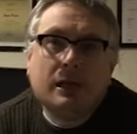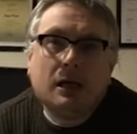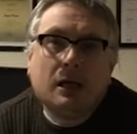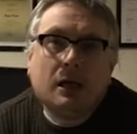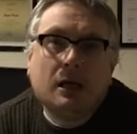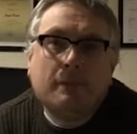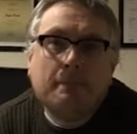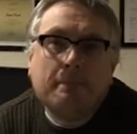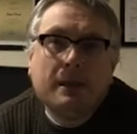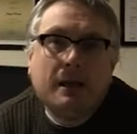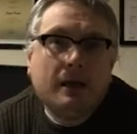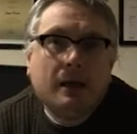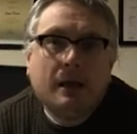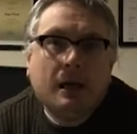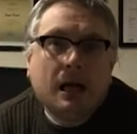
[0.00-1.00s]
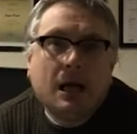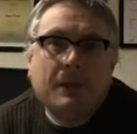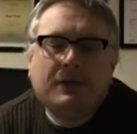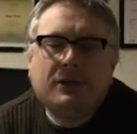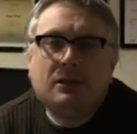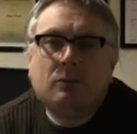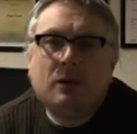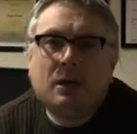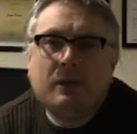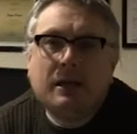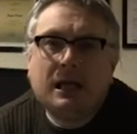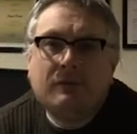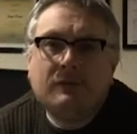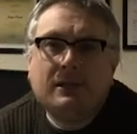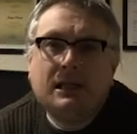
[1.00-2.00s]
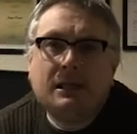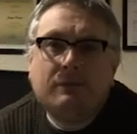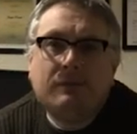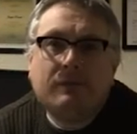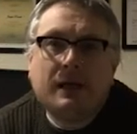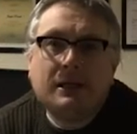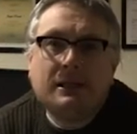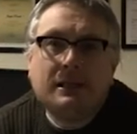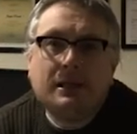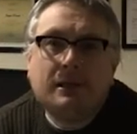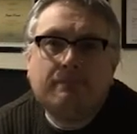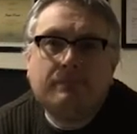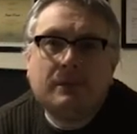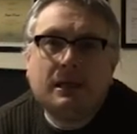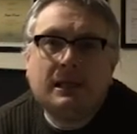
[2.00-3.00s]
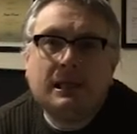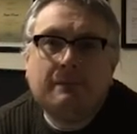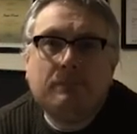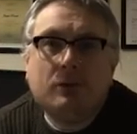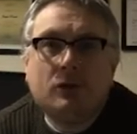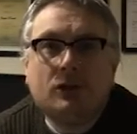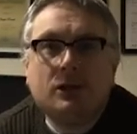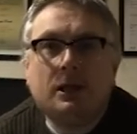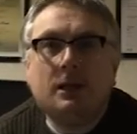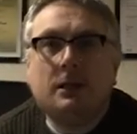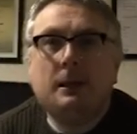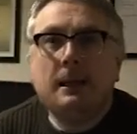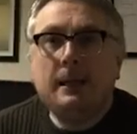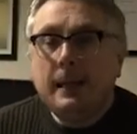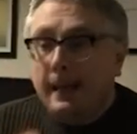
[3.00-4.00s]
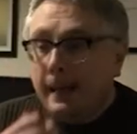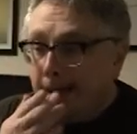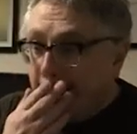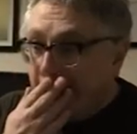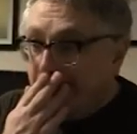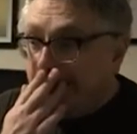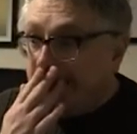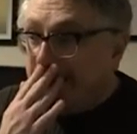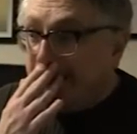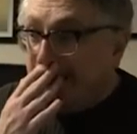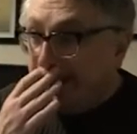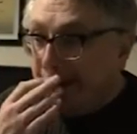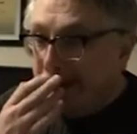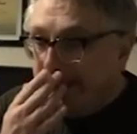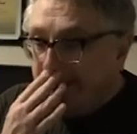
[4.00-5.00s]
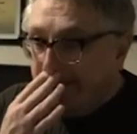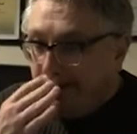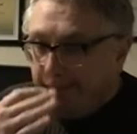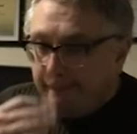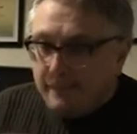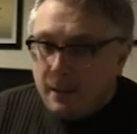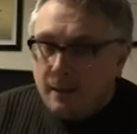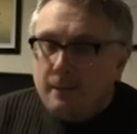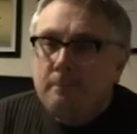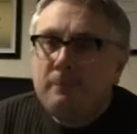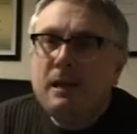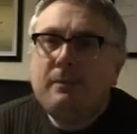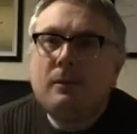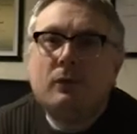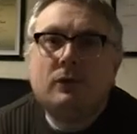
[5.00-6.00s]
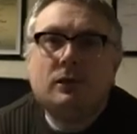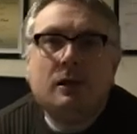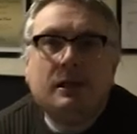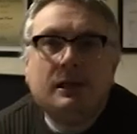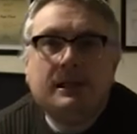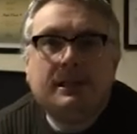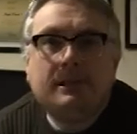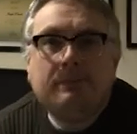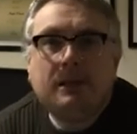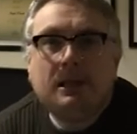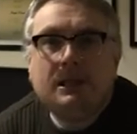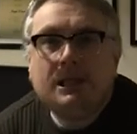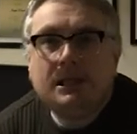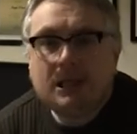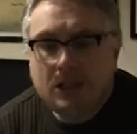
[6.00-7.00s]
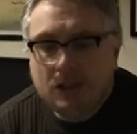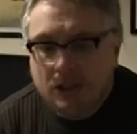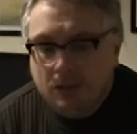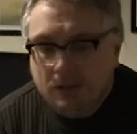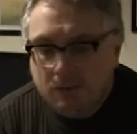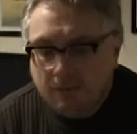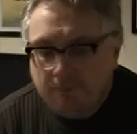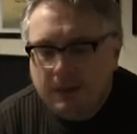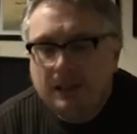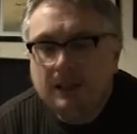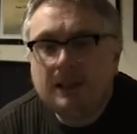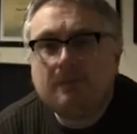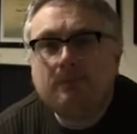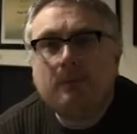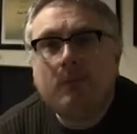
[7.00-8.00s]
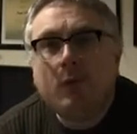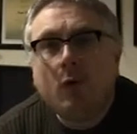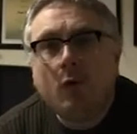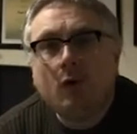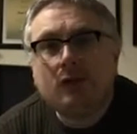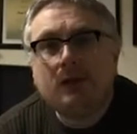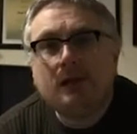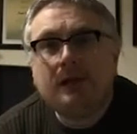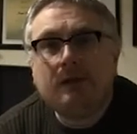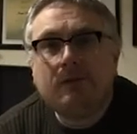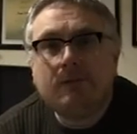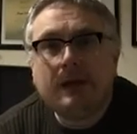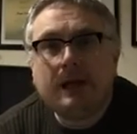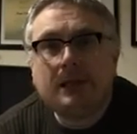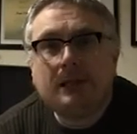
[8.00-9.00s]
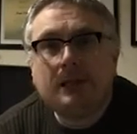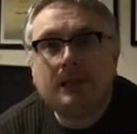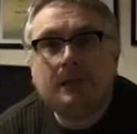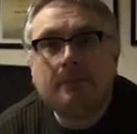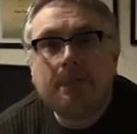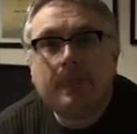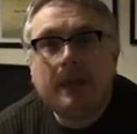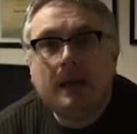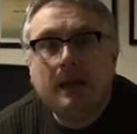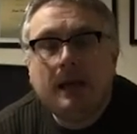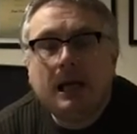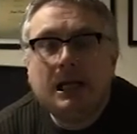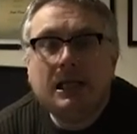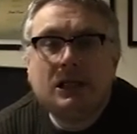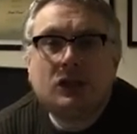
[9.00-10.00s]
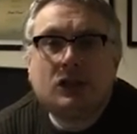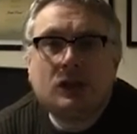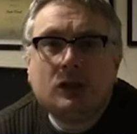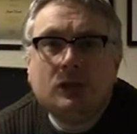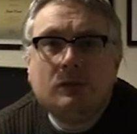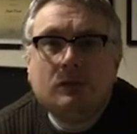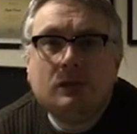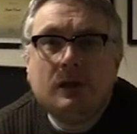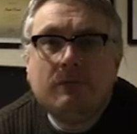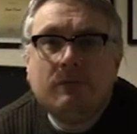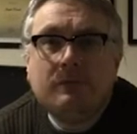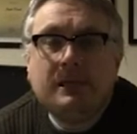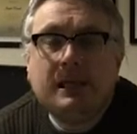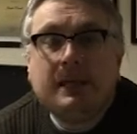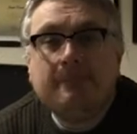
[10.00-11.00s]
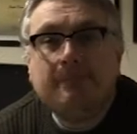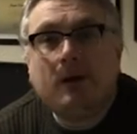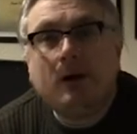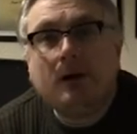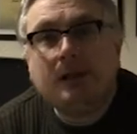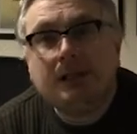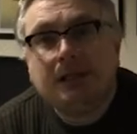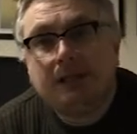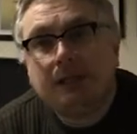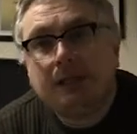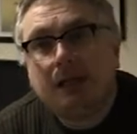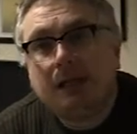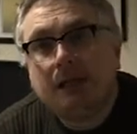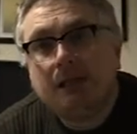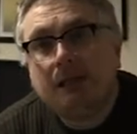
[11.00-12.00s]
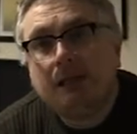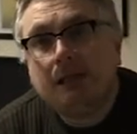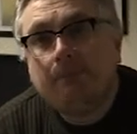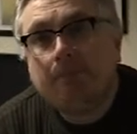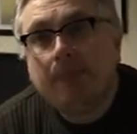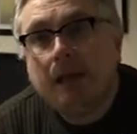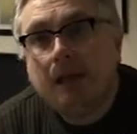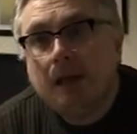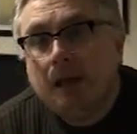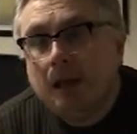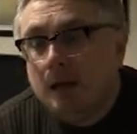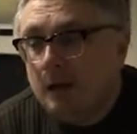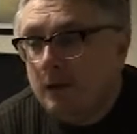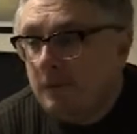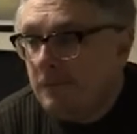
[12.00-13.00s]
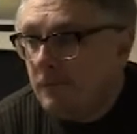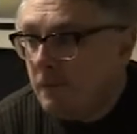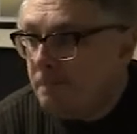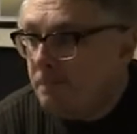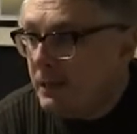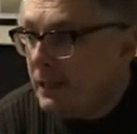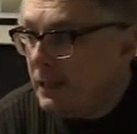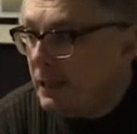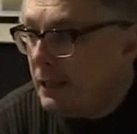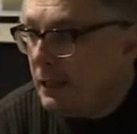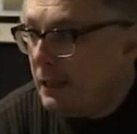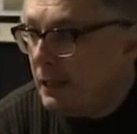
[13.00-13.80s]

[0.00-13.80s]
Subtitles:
are. And this is why we have to keep fighting and keep pushing. At the end of the day, people with learning disabilities, as you know, have been disproportionately affected and excluded from taking part in society, from being